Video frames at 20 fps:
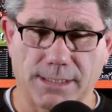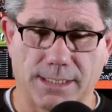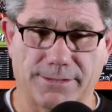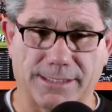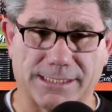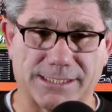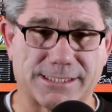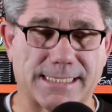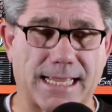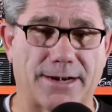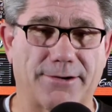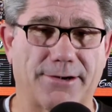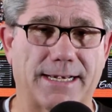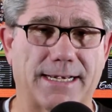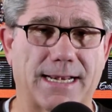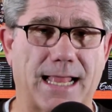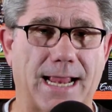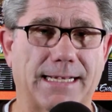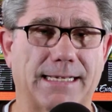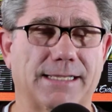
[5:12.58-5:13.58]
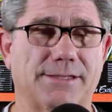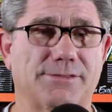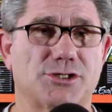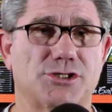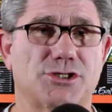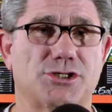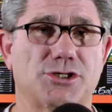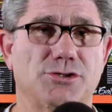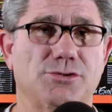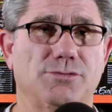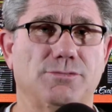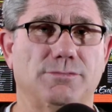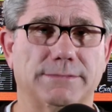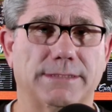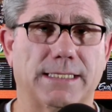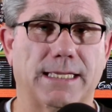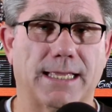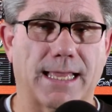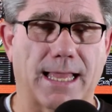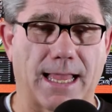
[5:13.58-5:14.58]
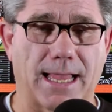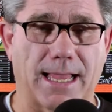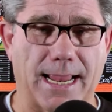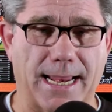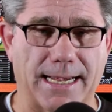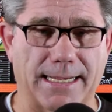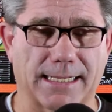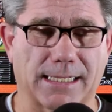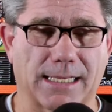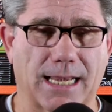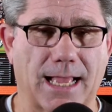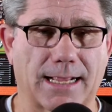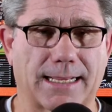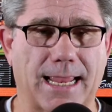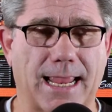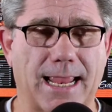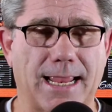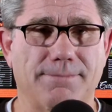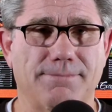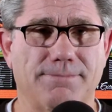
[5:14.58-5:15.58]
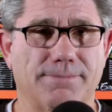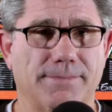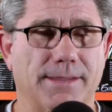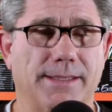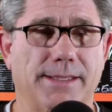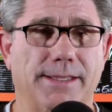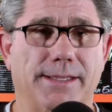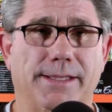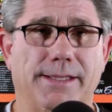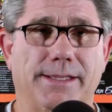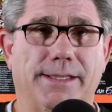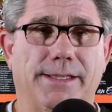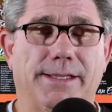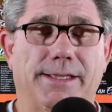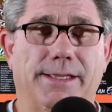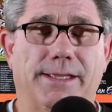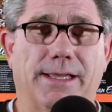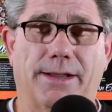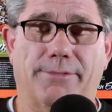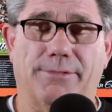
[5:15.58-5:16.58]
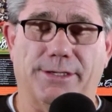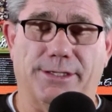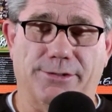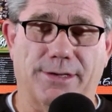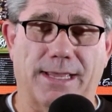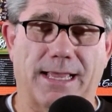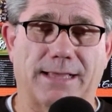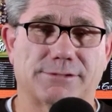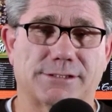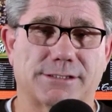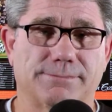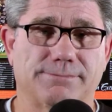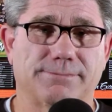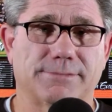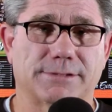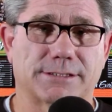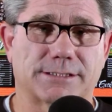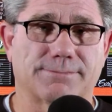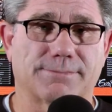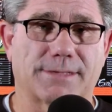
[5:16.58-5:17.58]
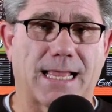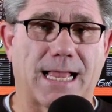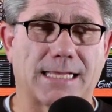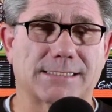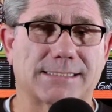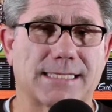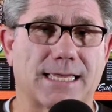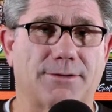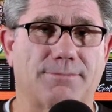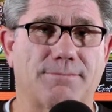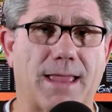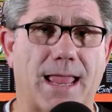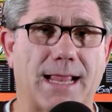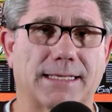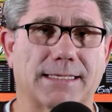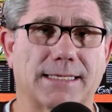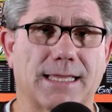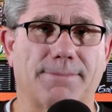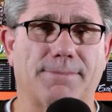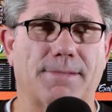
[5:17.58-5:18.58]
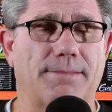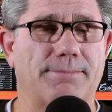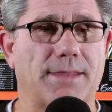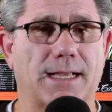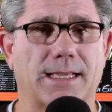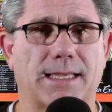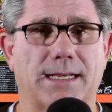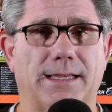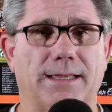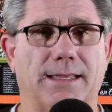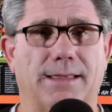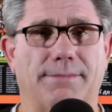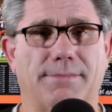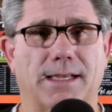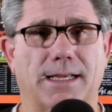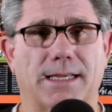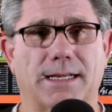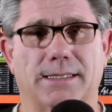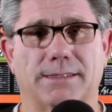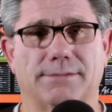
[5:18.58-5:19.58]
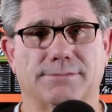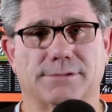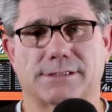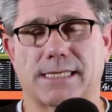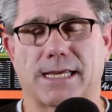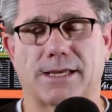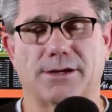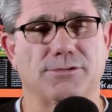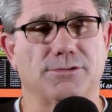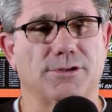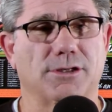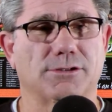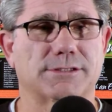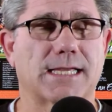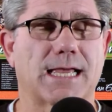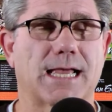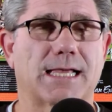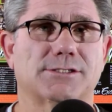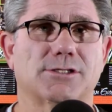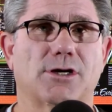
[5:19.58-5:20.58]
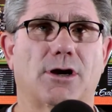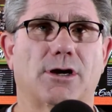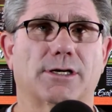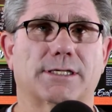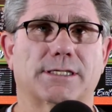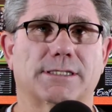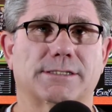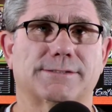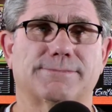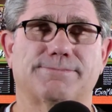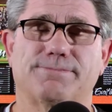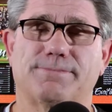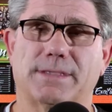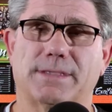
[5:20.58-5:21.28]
this Saturday night in the Shoe, 8 o'clock game. We do have some guys that are banged up. I'm not gonna say who those guys are because